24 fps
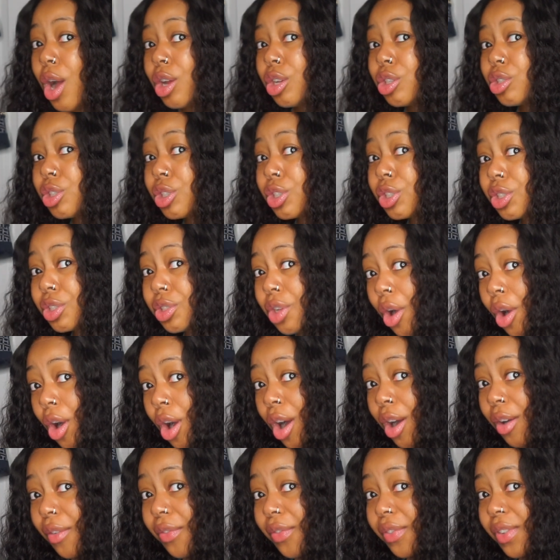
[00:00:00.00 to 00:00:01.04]

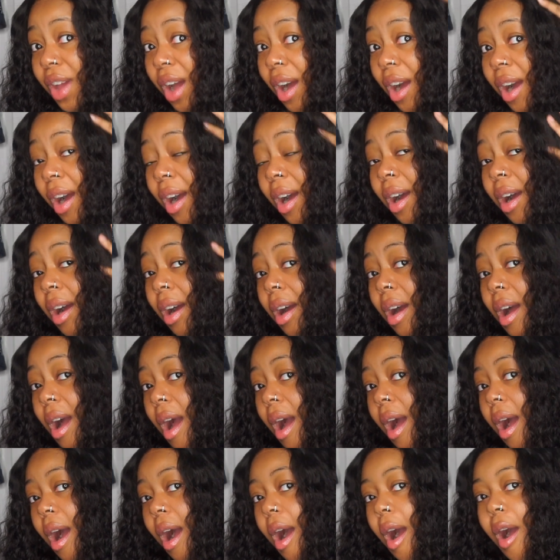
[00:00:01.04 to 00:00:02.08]
soft, y'all.
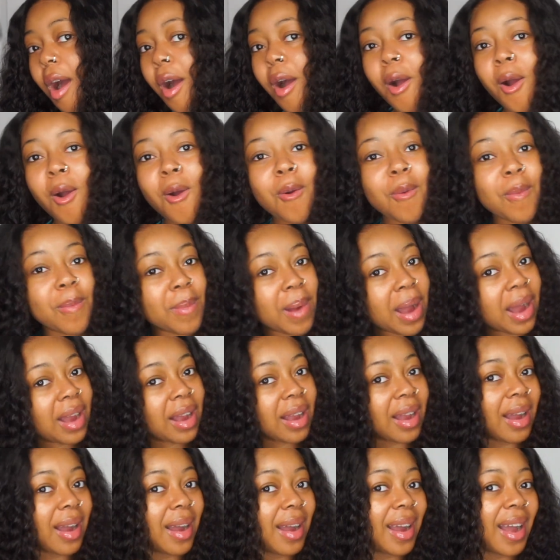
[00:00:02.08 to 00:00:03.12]
Oh my
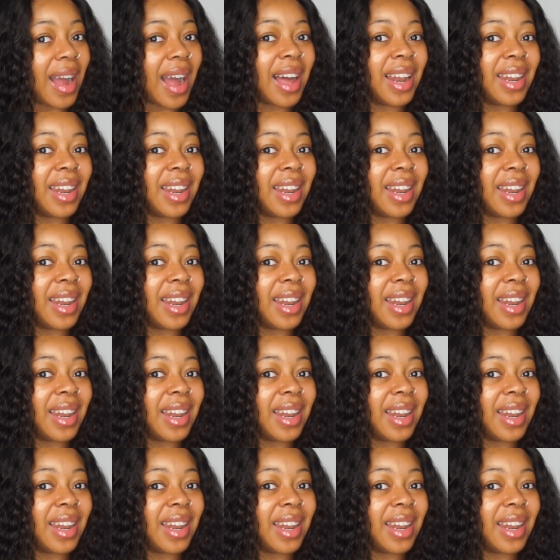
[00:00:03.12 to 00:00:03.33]
god, I